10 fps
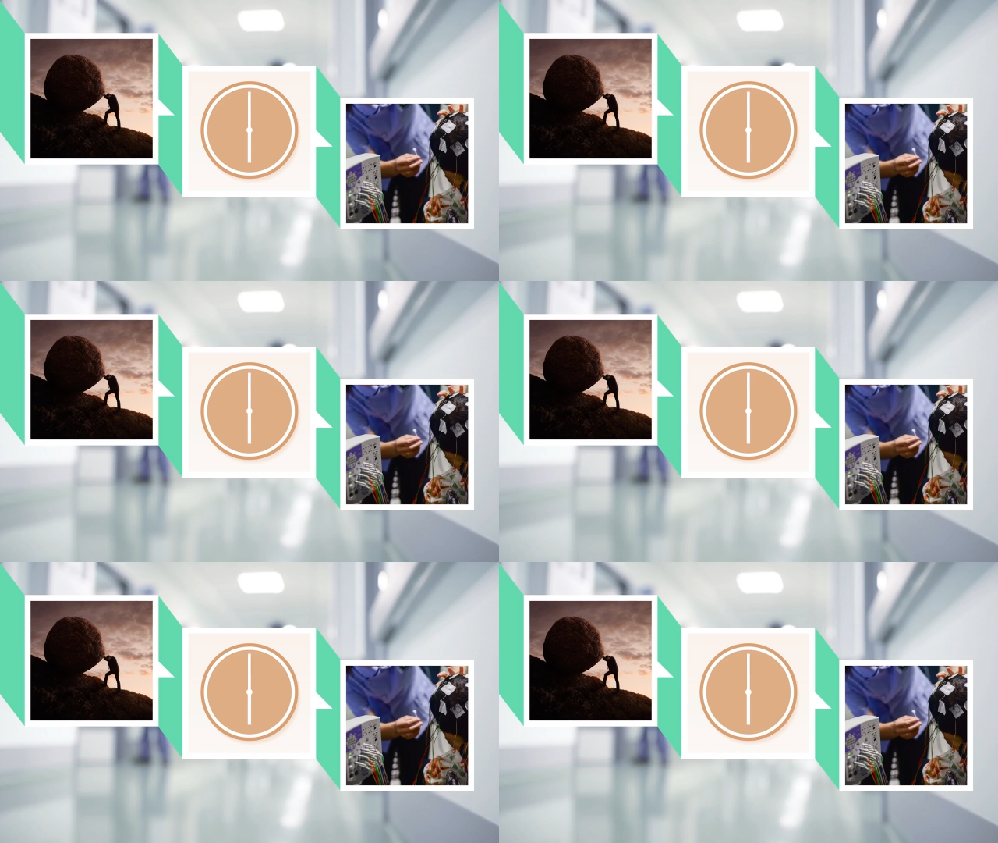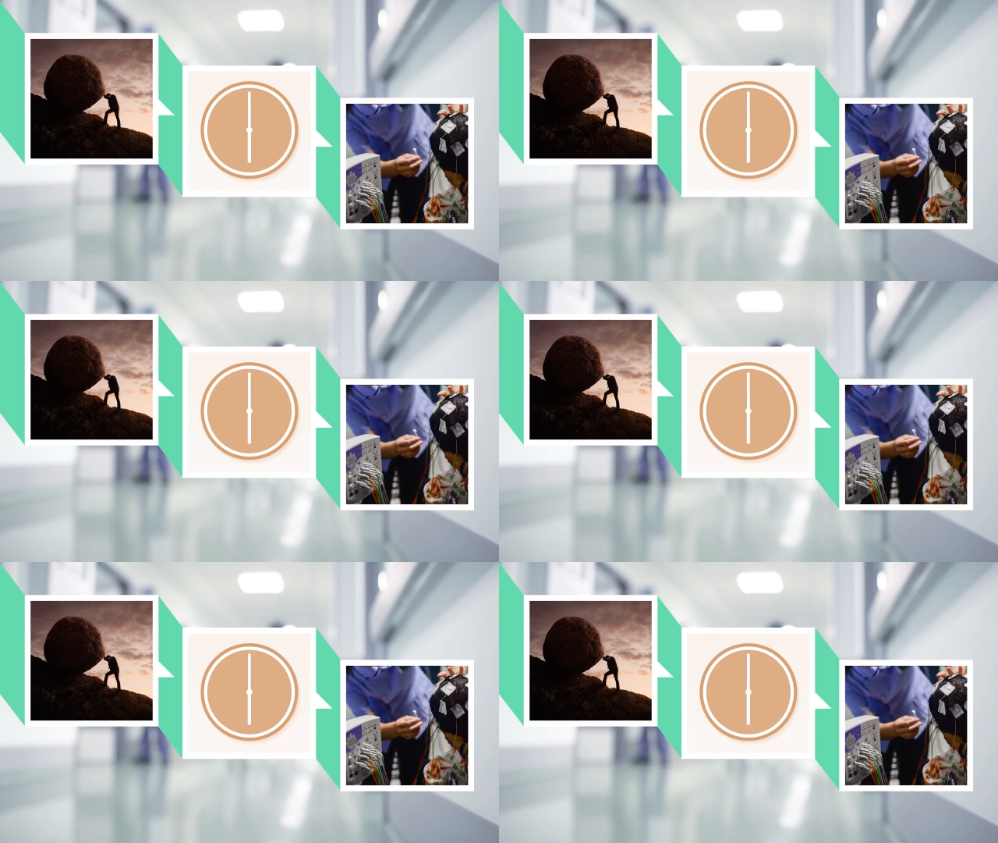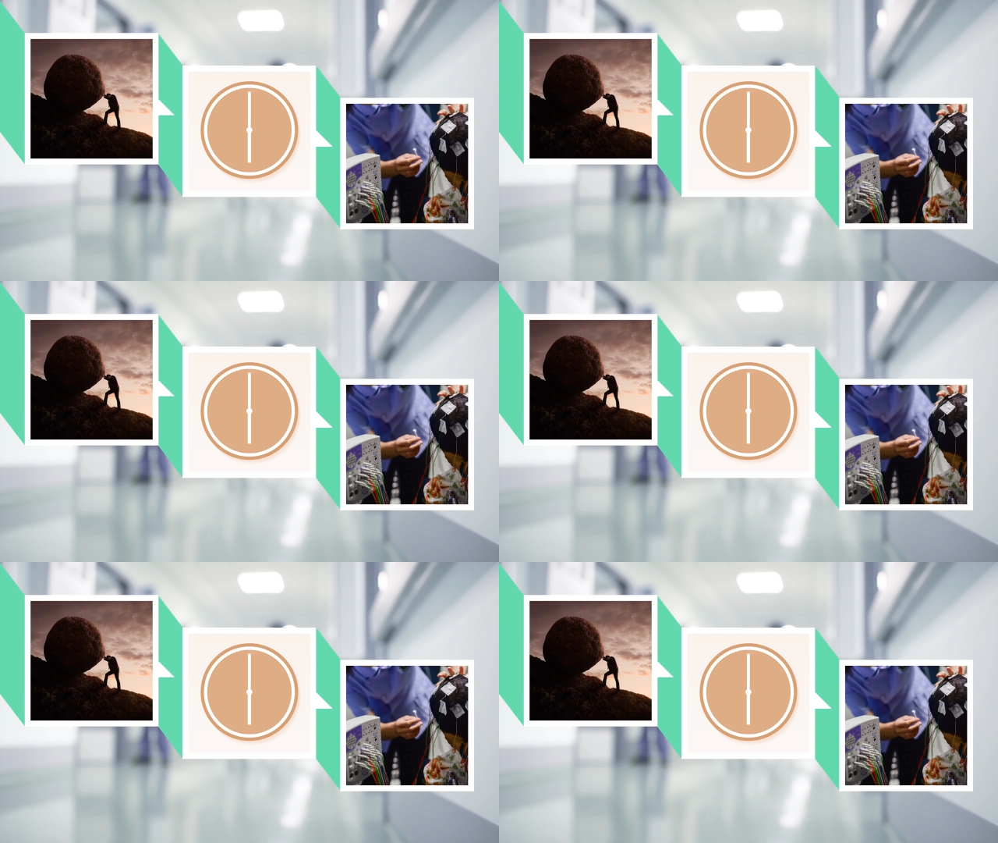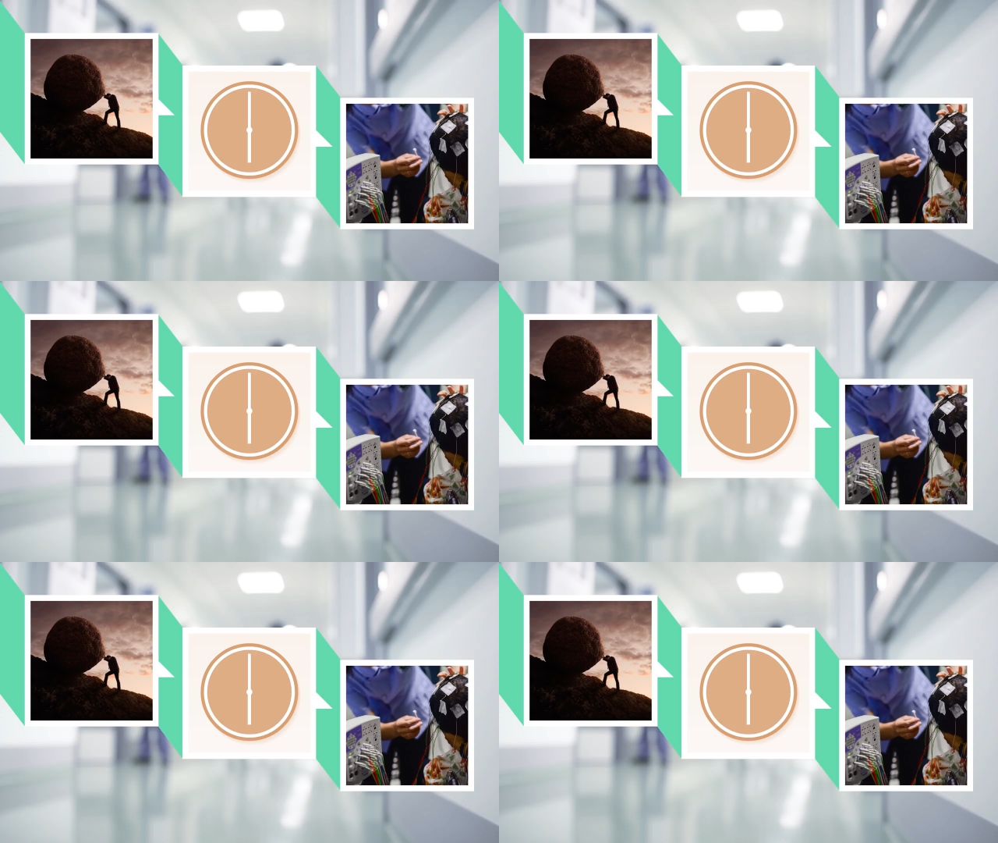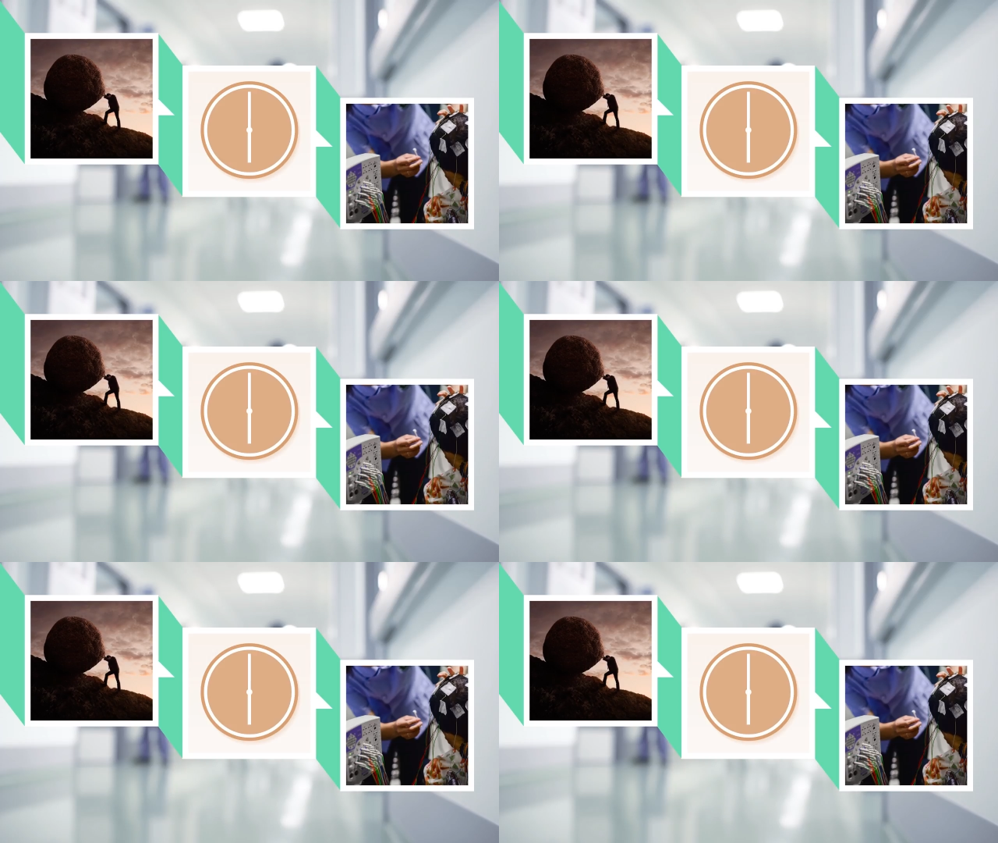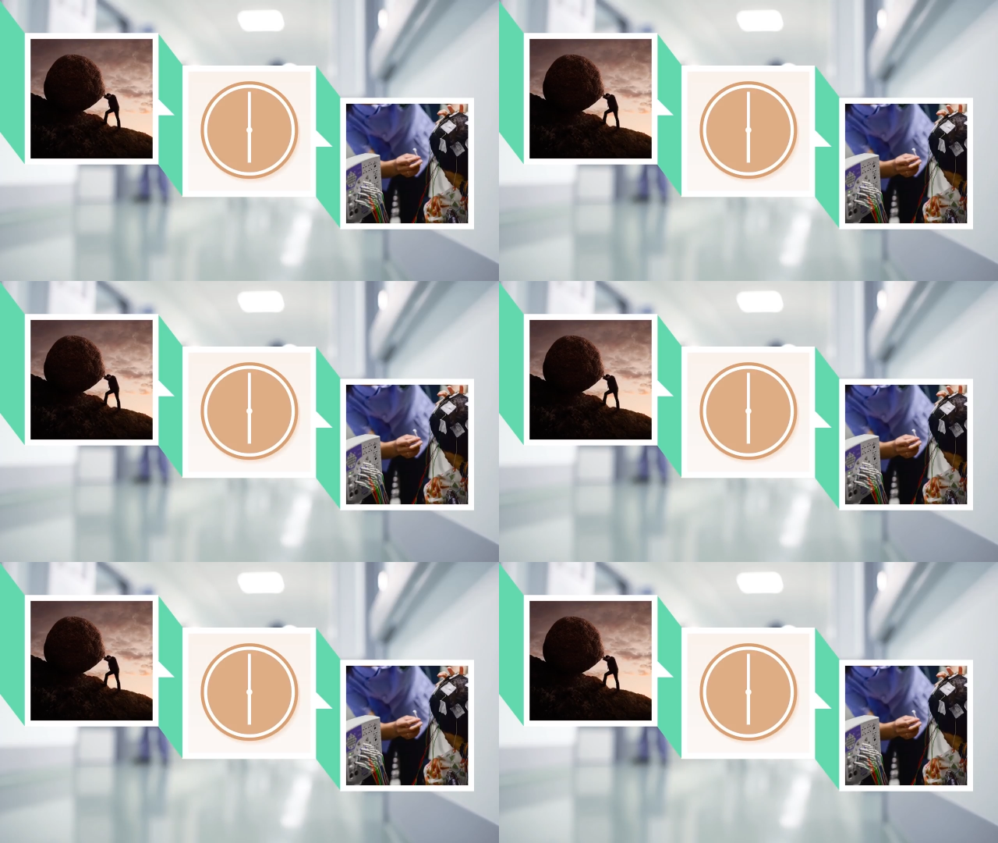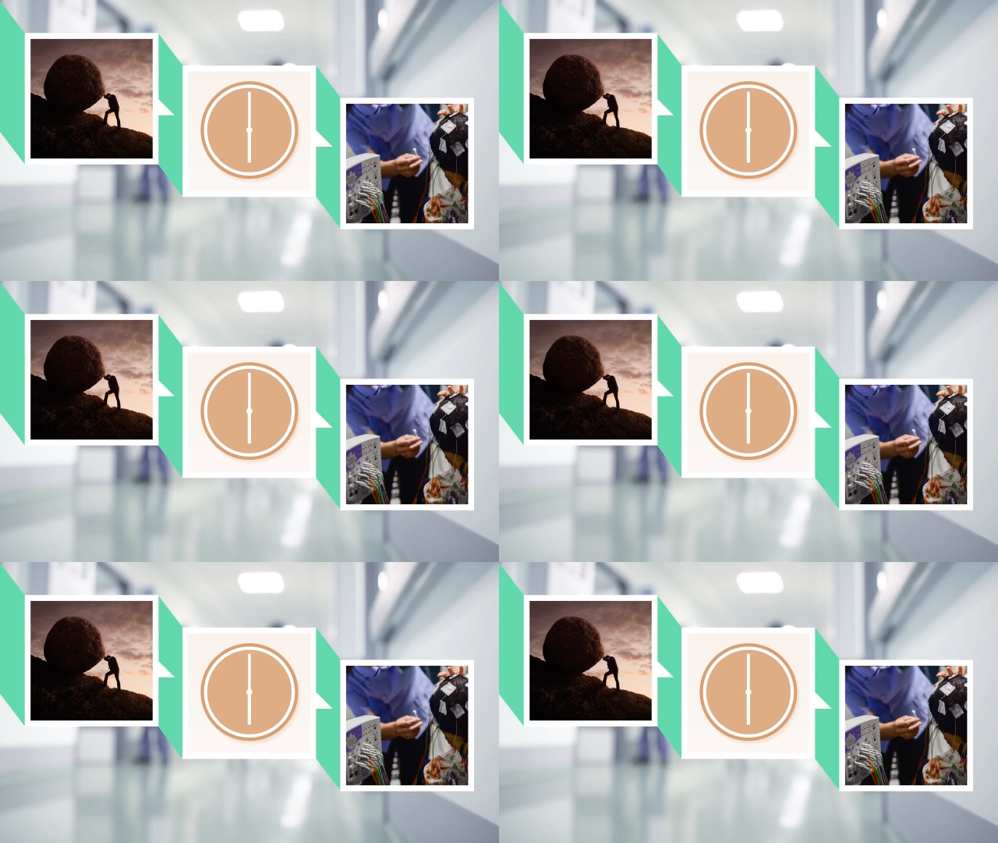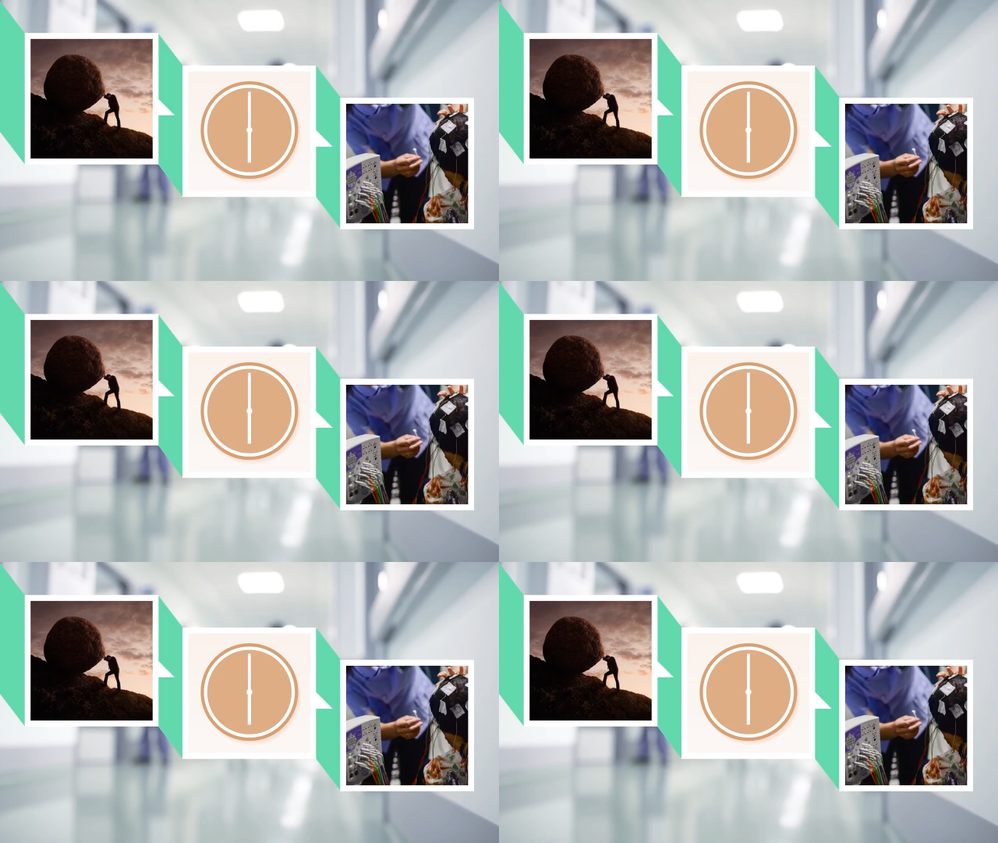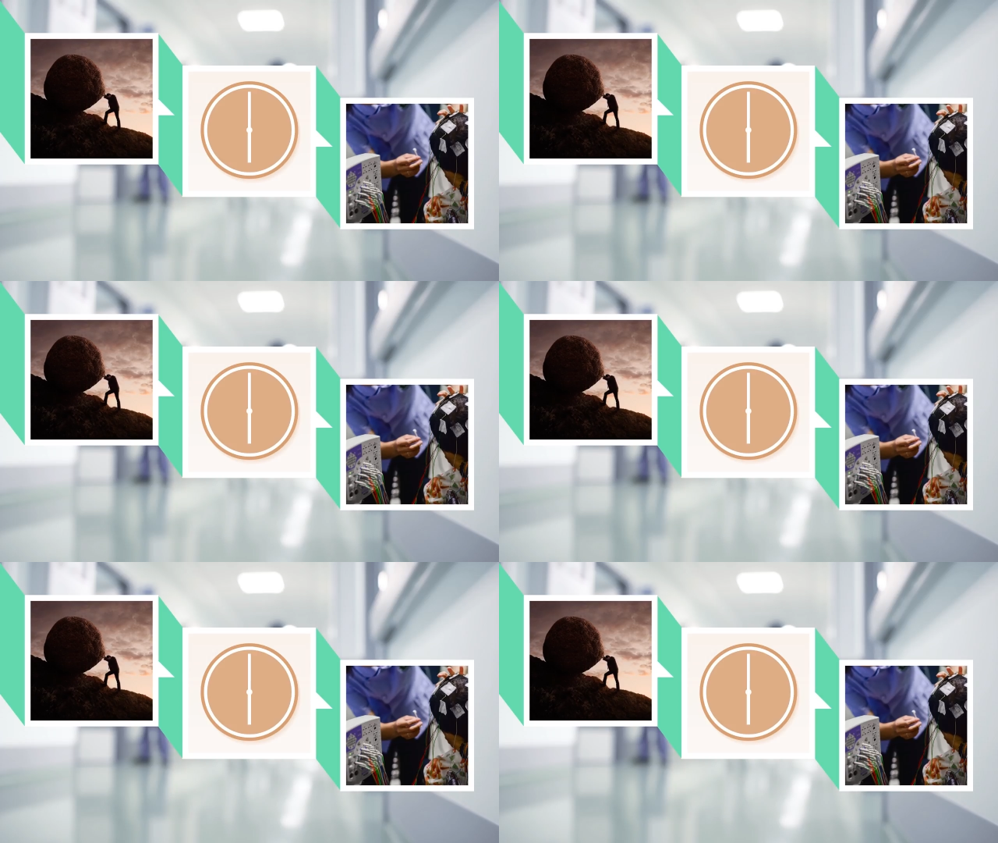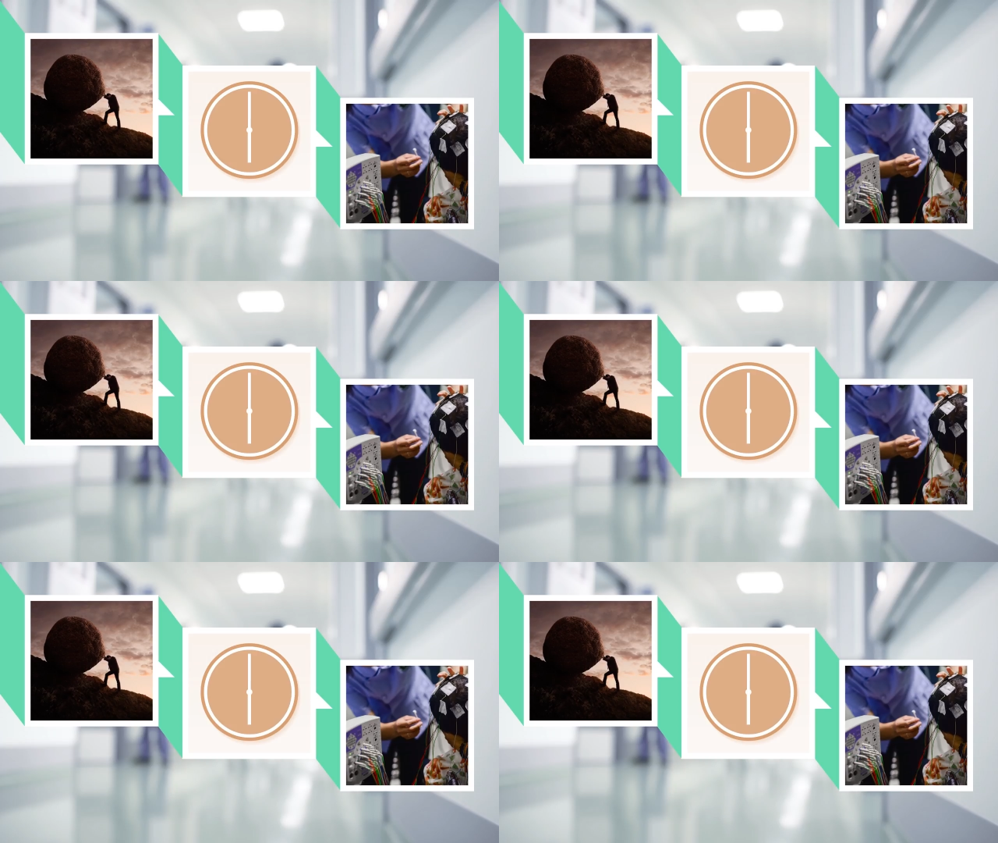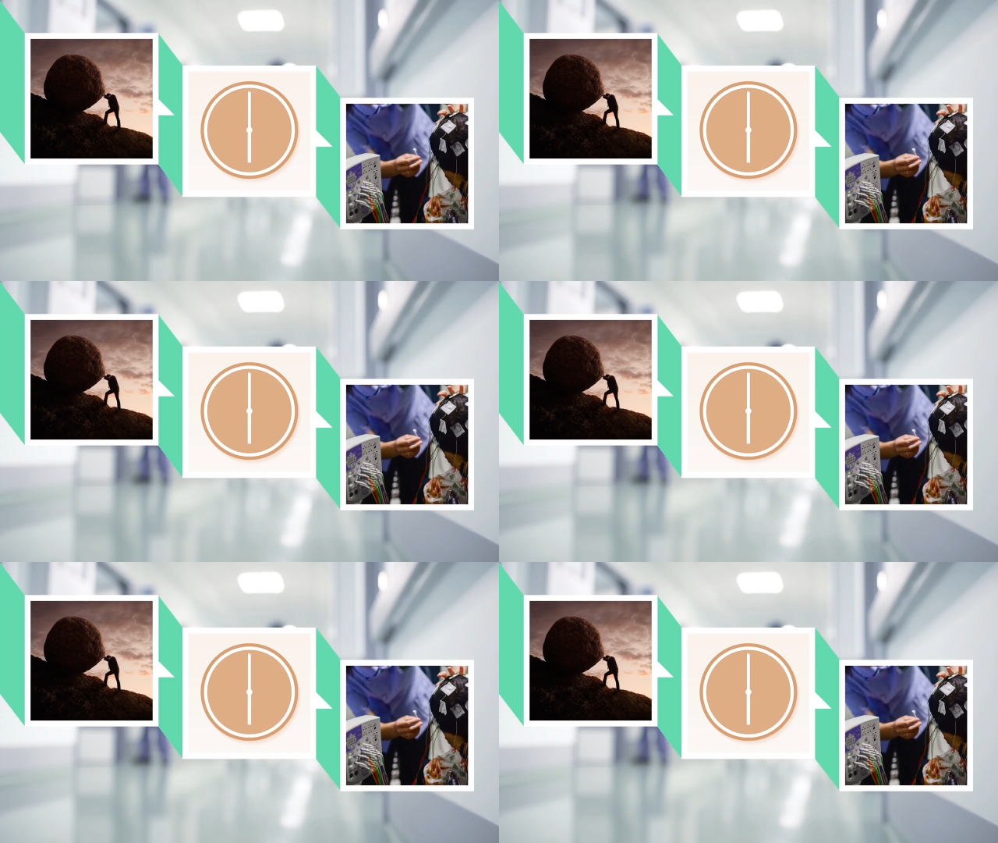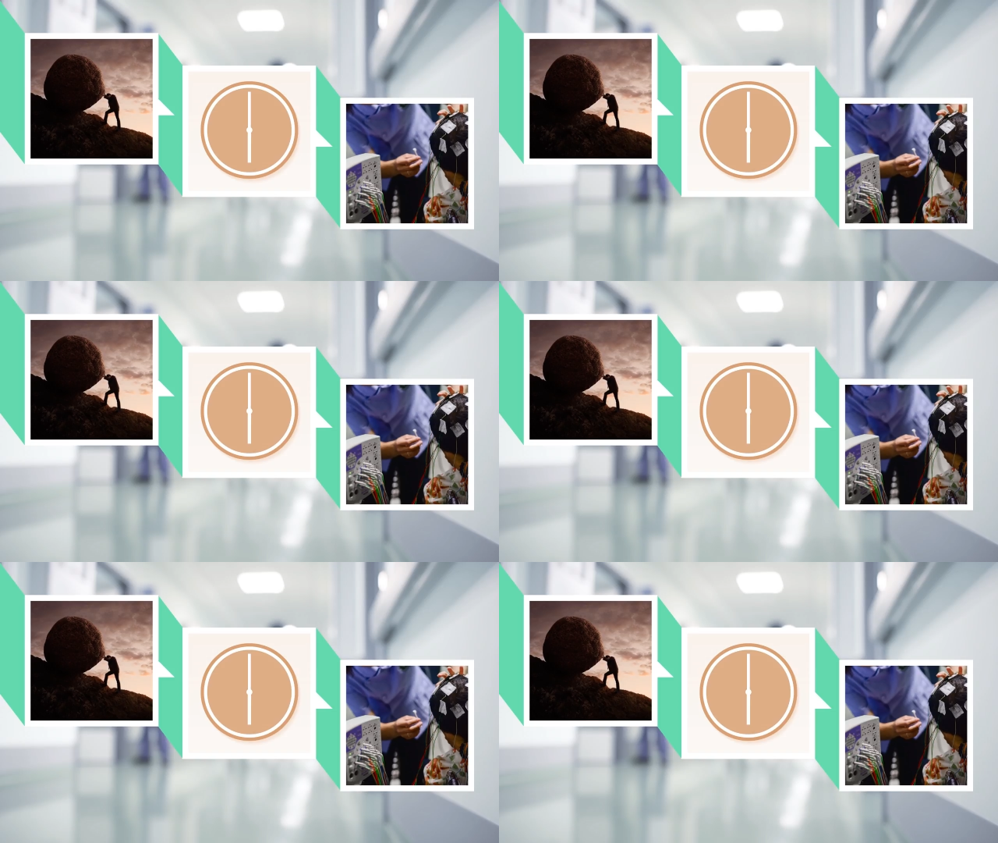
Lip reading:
[unreadable: no face in view]